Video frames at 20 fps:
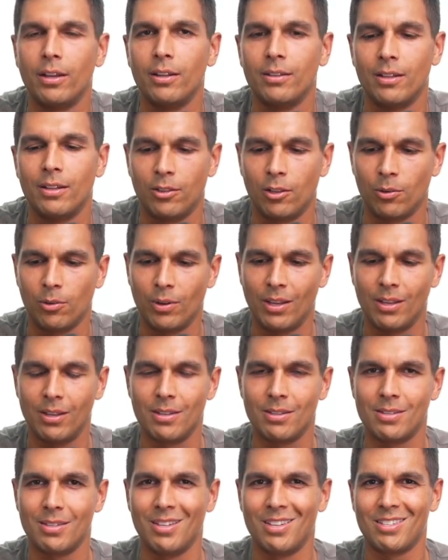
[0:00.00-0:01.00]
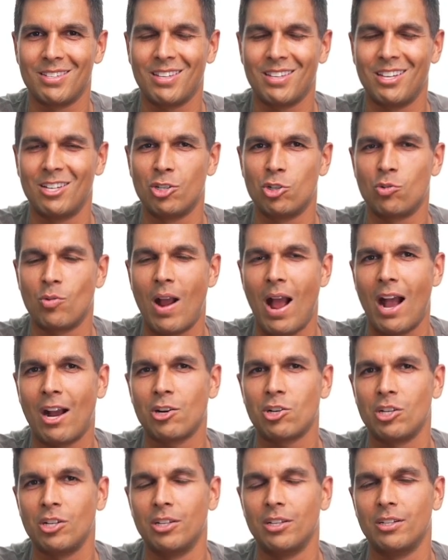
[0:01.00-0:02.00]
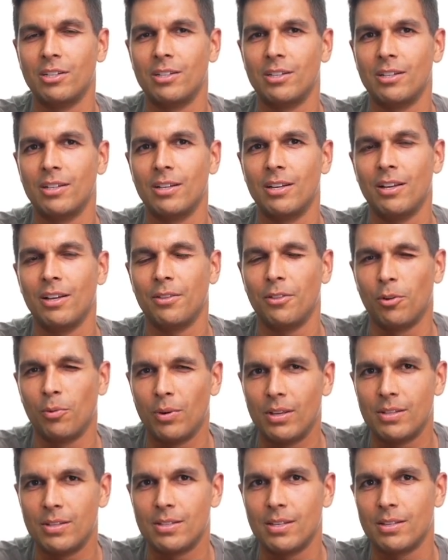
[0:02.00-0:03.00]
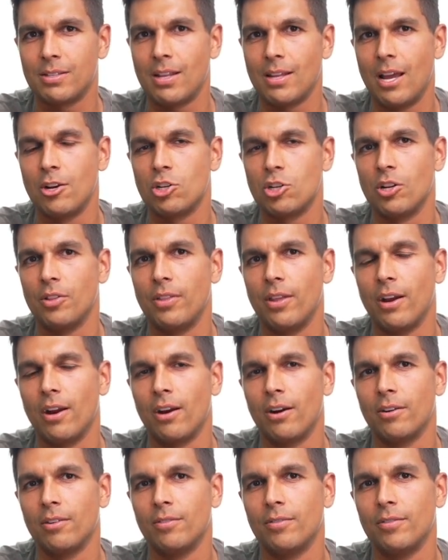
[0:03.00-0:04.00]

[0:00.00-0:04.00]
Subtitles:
that there is this contraction, there is this tension there.